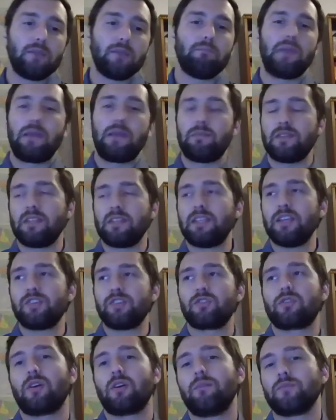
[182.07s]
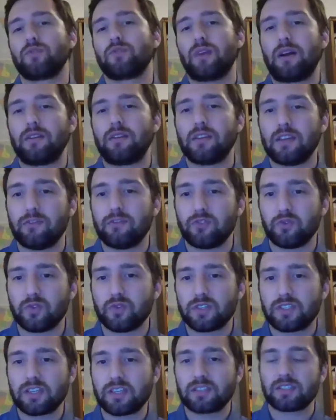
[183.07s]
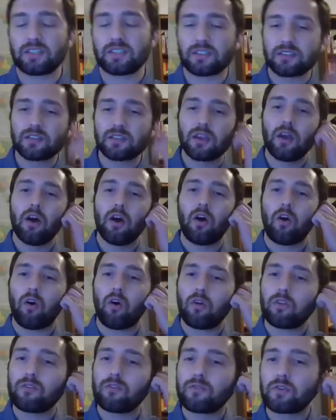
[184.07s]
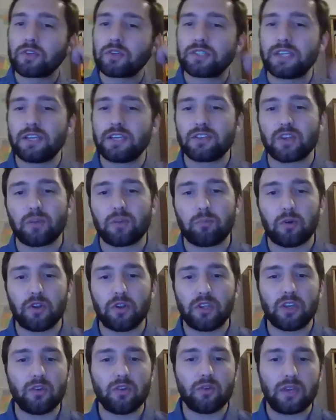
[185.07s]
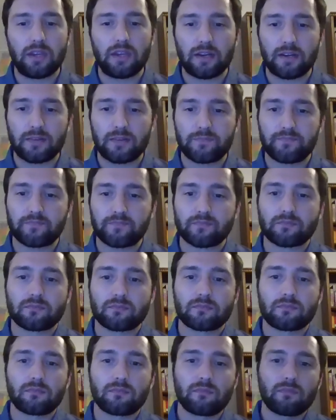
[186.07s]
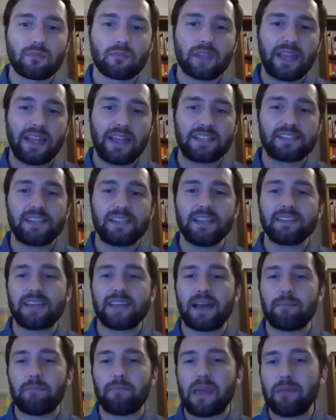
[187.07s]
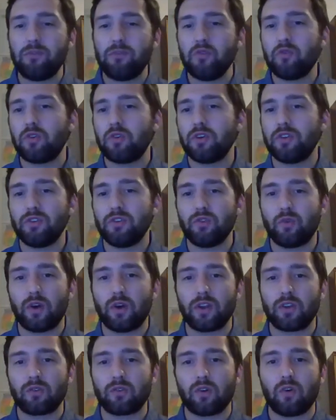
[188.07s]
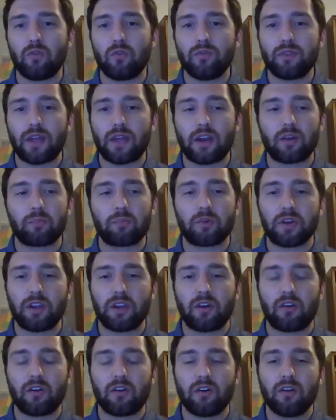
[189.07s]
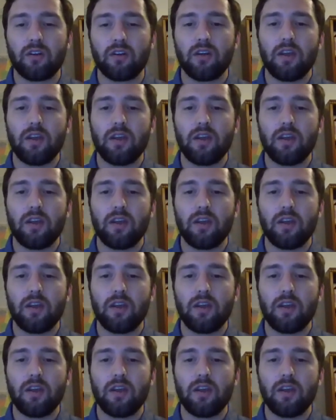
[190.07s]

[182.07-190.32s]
Maybe the teacher comes around and gives you assistance. All of those things are putting you here. It's things that maybe you couldn't do on your own that are pretty hard.